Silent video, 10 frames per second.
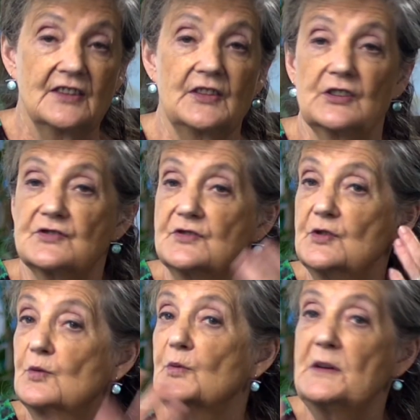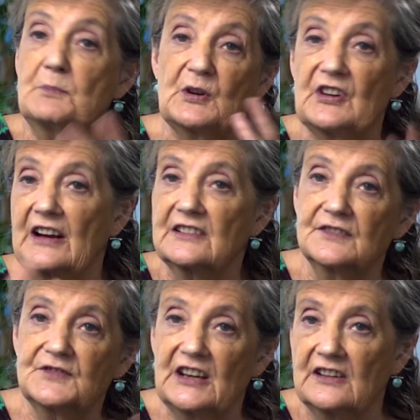There's new
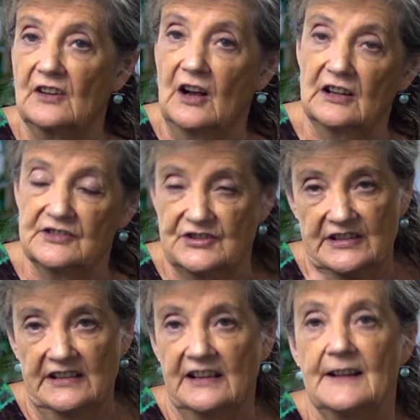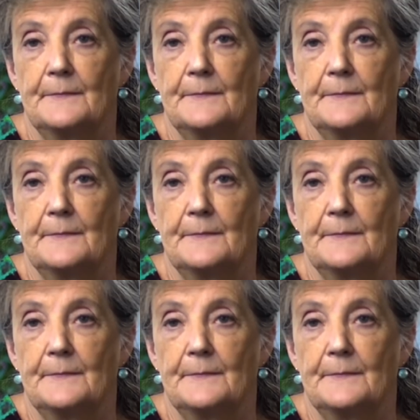reproductive technology